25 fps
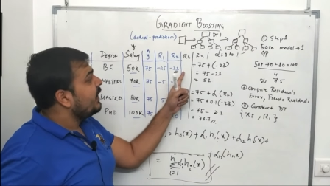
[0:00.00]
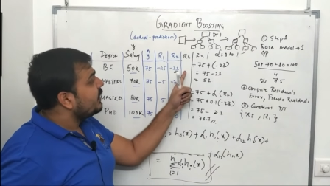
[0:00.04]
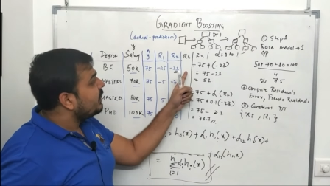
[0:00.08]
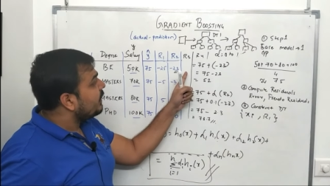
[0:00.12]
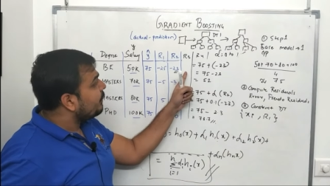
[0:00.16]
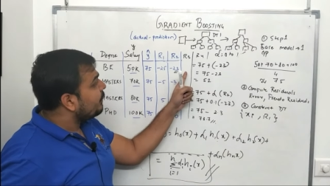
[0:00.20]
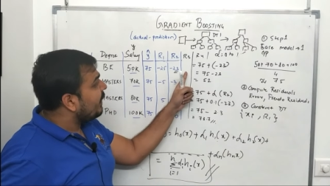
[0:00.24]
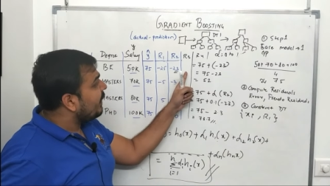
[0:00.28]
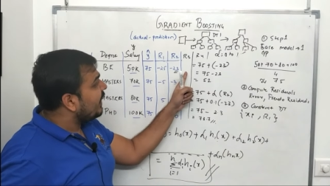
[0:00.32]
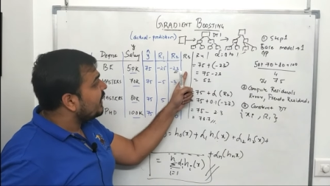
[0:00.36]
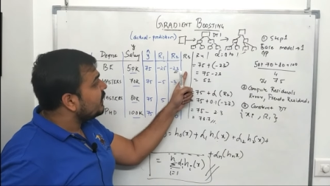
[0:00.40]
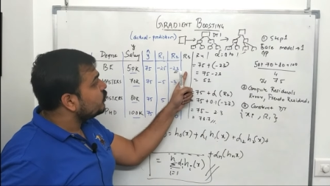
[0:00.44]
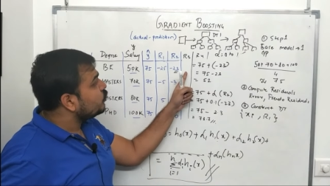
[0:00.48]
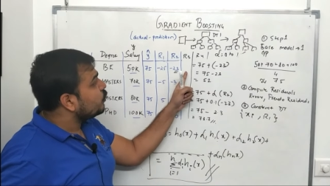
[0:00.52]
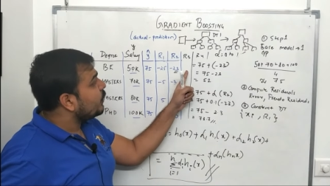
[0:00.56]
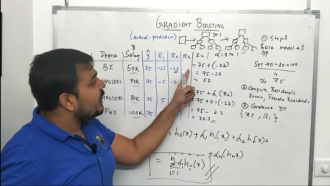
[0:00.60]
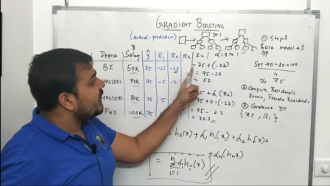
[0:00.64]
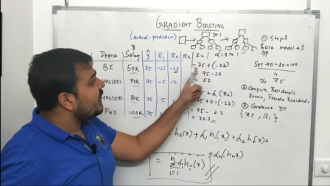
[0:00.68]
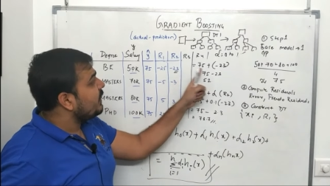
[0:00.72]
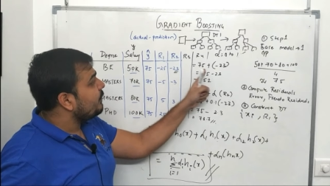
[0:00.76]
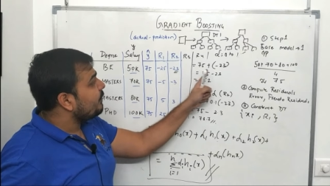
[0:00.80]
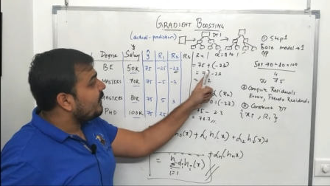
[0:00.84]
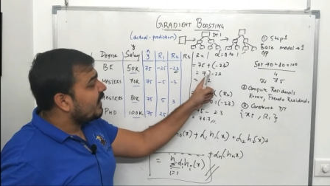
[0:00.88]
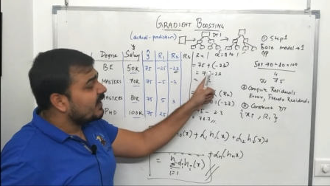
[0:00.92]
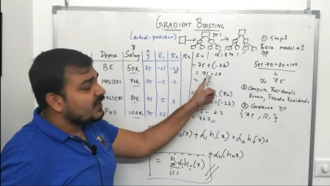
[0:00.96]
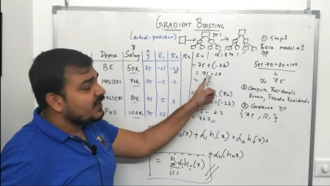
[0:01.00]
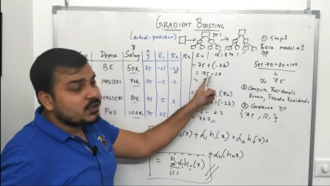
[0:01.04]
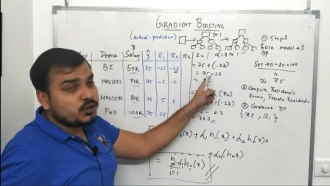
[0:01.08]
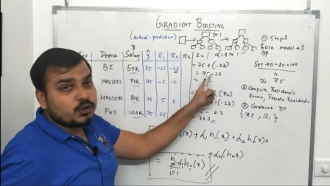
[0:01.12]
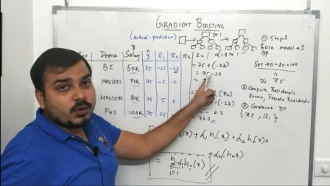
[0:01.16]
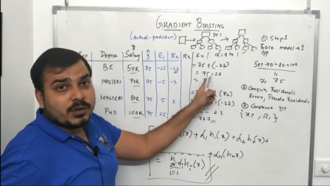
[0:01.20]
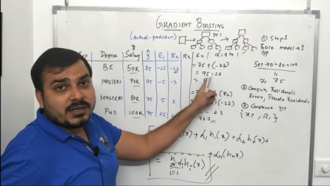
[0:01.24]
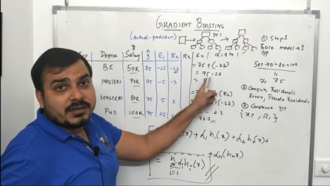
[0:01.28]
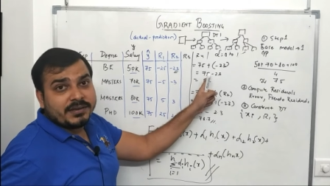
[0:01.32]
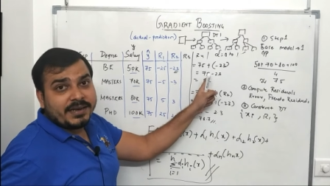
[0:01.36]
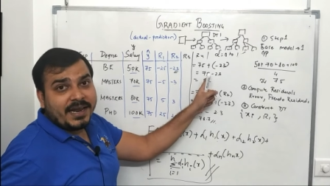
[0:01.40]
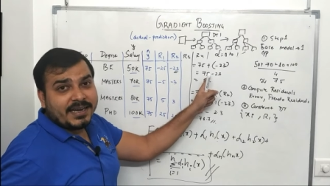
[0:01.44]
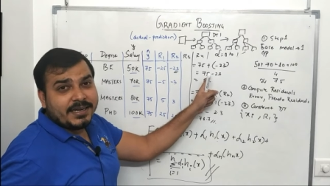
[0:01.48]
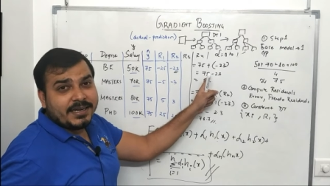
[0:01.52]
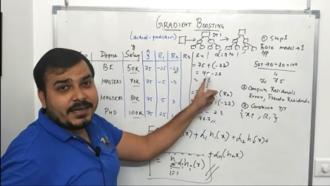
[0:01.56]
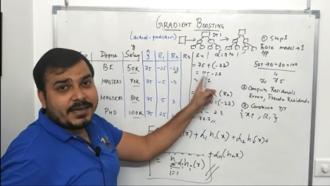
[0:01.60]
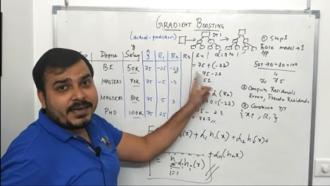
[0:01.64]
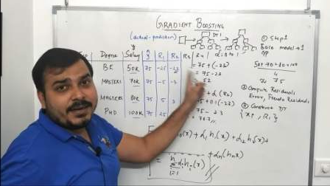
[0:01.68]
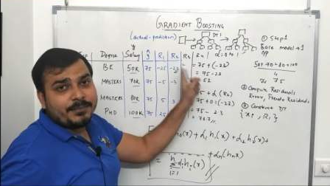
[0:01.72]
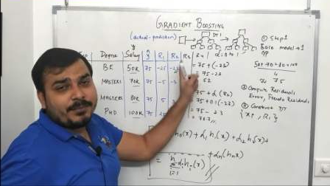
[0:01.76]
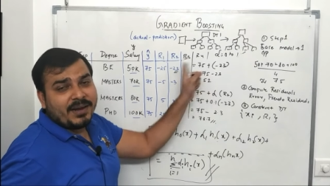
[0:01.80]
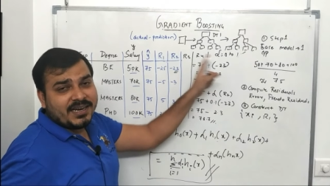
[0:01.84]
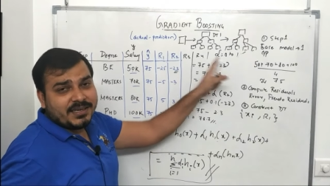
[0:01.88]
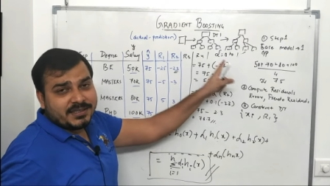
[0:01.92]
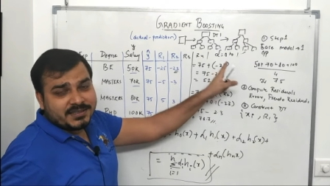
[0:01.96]
then -20,
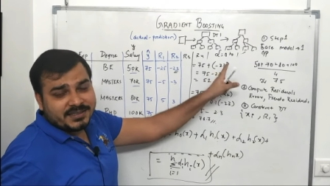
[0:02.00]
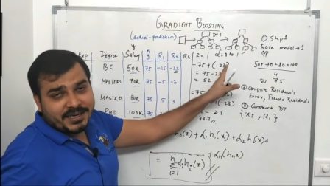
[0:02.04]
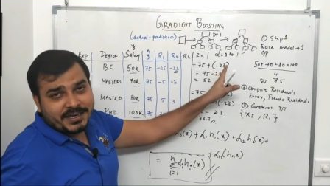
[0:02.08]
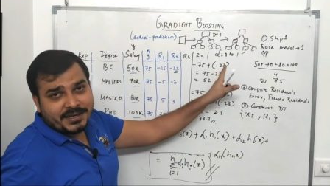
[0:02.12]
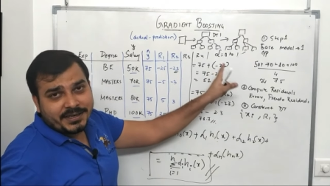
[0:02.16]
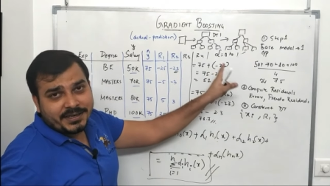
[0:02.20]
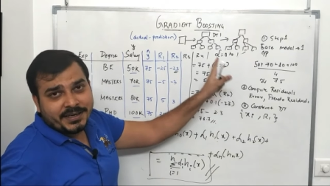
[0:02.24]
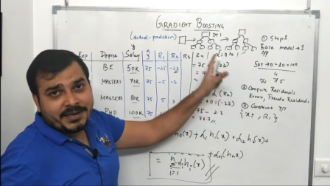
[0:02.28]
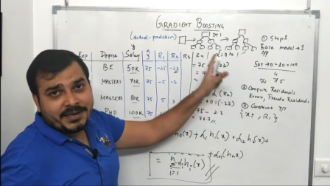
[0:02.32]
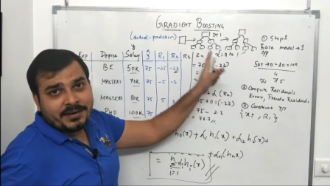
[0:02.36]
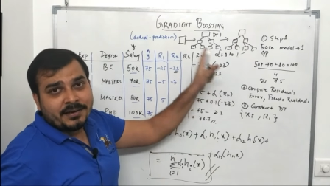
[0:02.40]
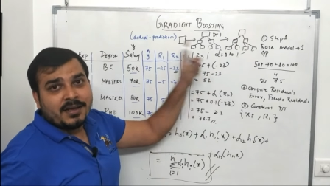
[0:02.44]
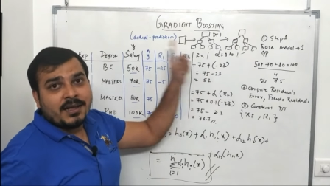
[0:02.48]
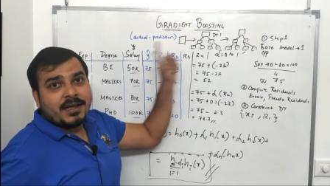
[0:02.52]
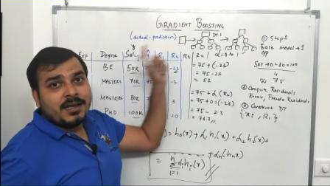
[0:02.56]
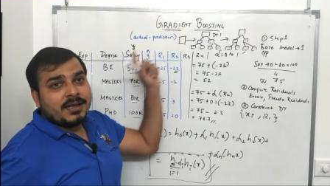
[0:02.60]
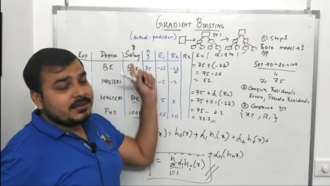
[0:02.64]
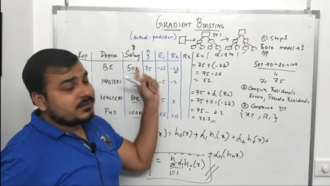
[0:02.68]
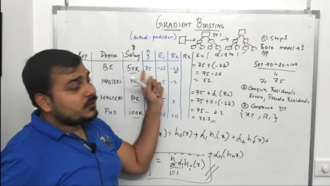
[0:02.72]
-19, -18.